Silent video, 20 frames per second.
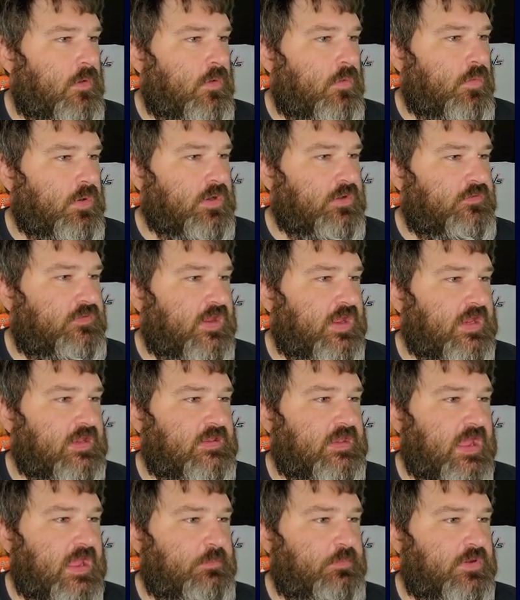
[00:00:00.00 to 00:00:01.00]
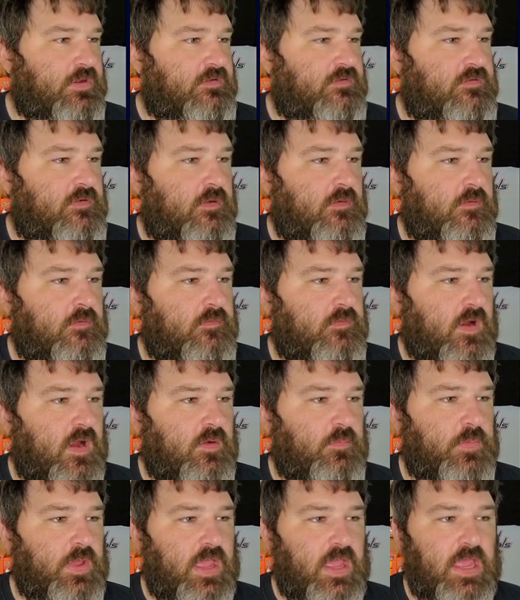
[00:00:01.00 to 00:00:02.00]
When you take damage
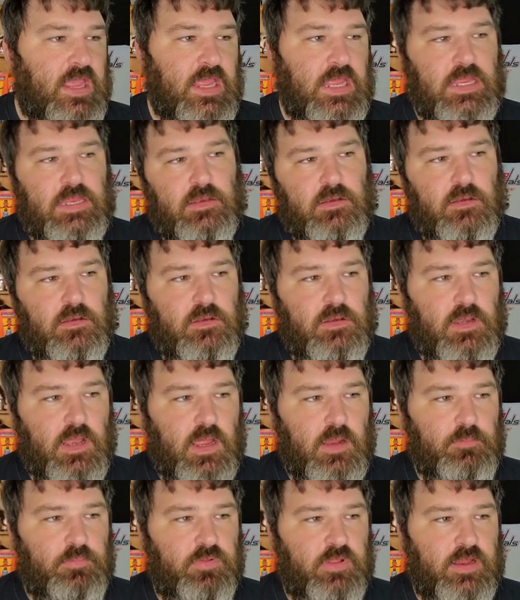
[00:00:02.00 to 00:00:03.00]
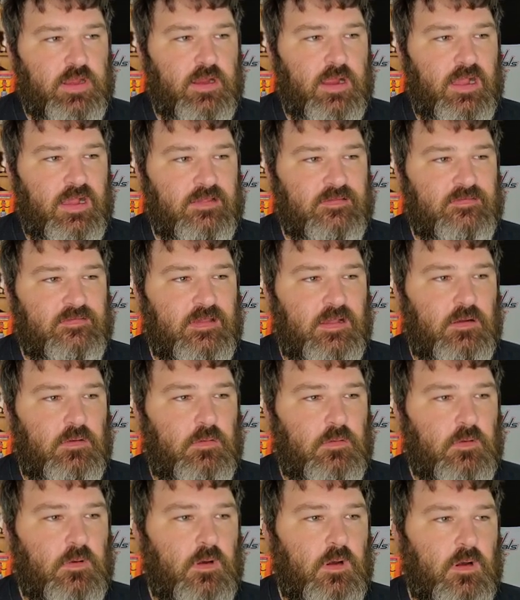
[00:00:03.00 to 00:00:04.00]
from a non-player, hostile,
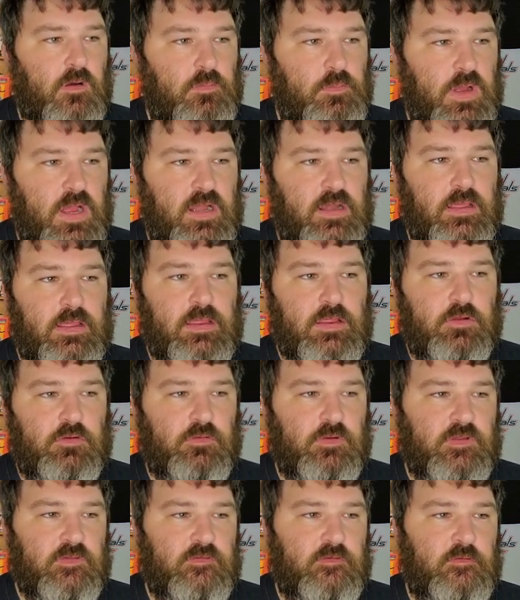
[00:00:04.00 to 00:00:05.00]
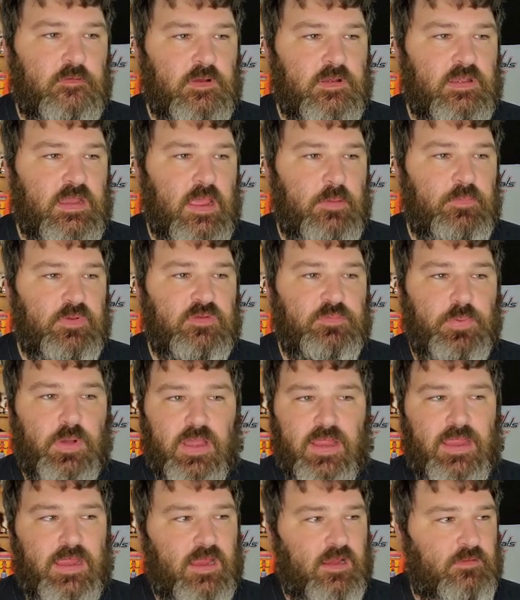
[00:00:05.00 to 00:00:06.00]
or armada, increase crit damage
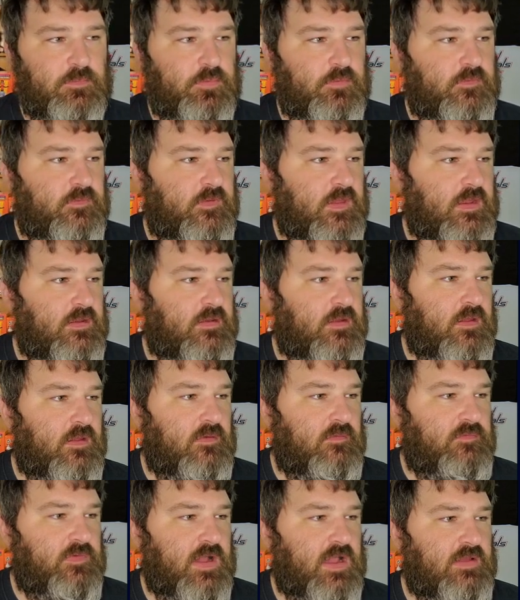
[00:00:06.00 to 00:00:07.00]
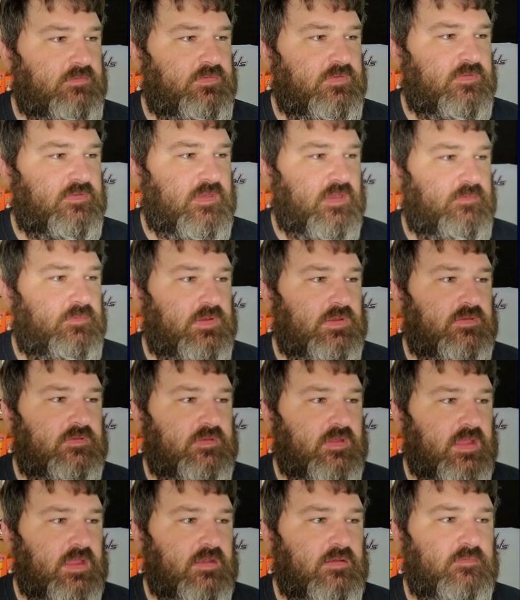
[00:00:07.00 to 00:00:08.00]
by X%. 5, 7,
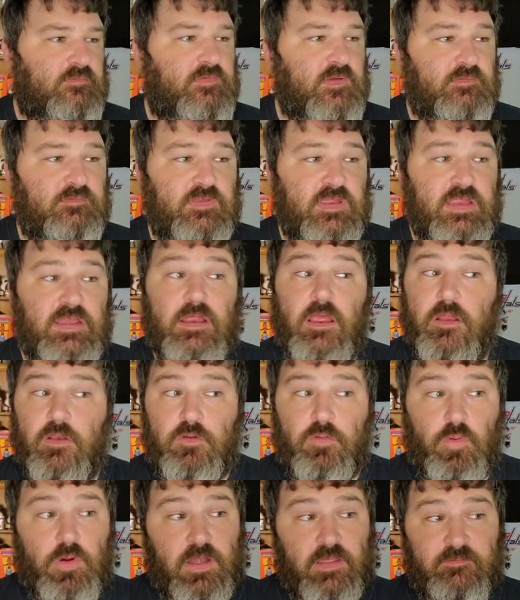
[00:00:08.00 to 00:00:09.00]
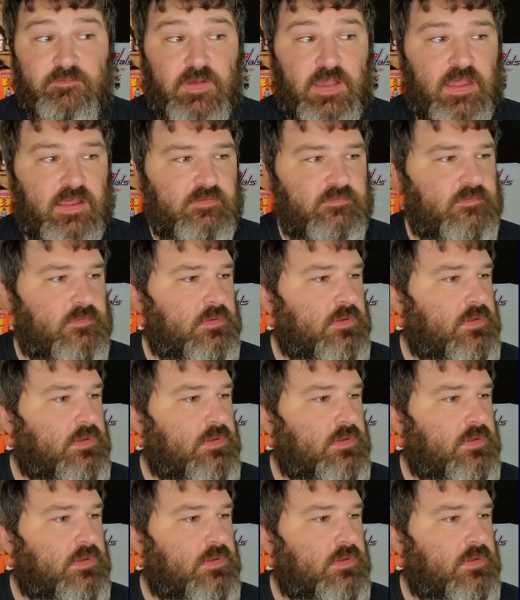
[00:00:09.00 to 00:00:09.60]
10, 15, 25.